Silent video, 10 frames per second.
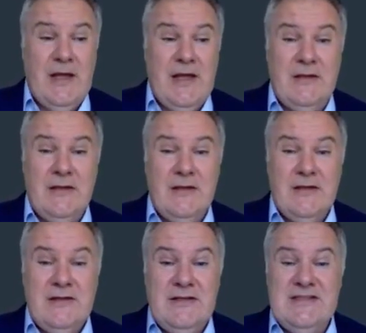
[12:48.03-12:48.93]
And
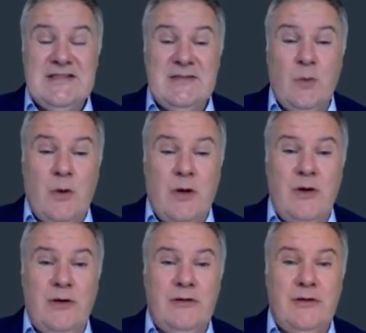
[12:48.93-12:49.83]
this is
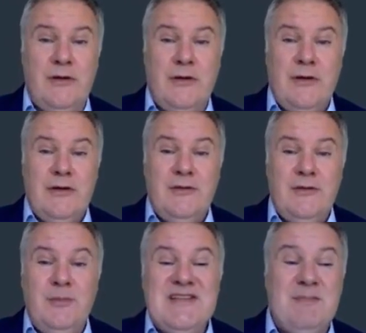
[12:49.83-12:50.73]
the
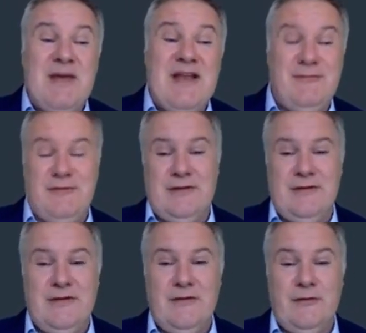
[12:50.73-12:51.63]
biggest benefit
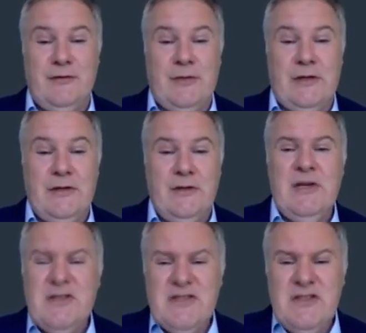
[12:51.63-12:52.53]
for me.
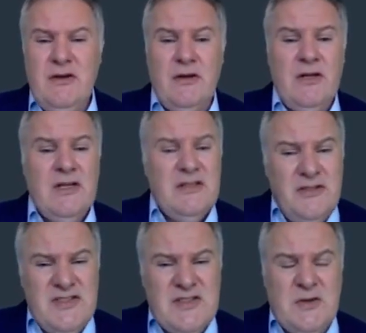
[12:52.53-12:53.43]
Because, you know,
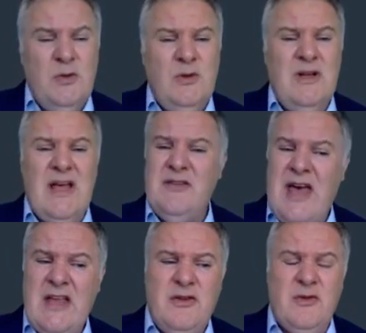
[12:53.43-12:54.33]
the school and
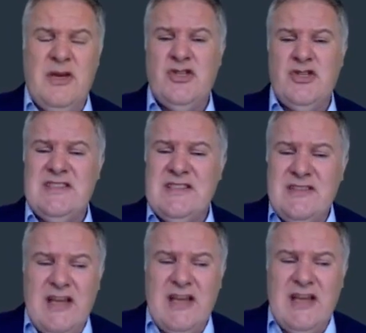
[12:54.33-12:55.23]
the education as a
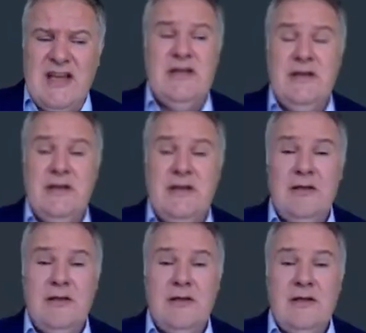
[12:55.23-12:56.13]
degree
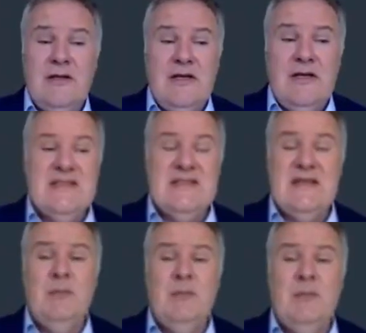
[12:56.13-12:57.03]

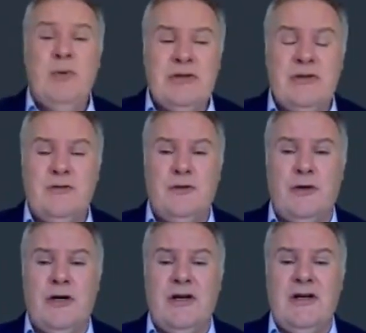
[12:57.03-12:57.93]
is important
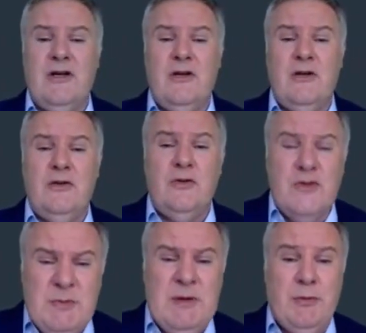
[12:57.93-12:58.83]
for
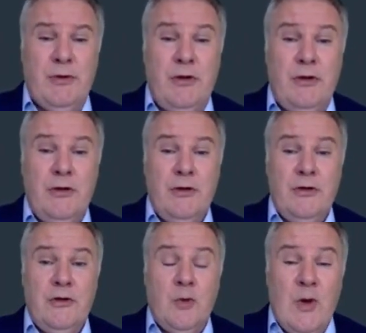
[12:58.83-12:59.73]
those people
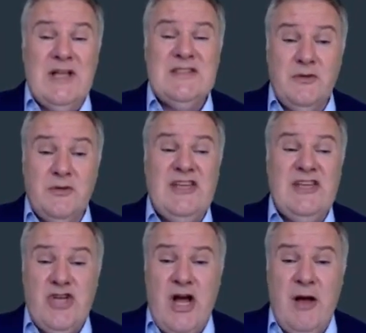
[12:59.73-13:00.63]
who want a
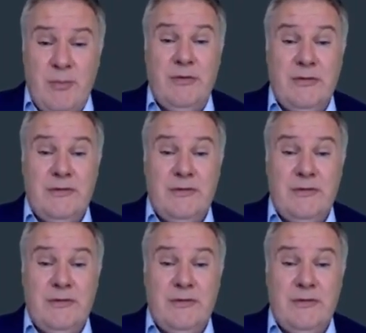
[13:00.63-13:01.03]
great job.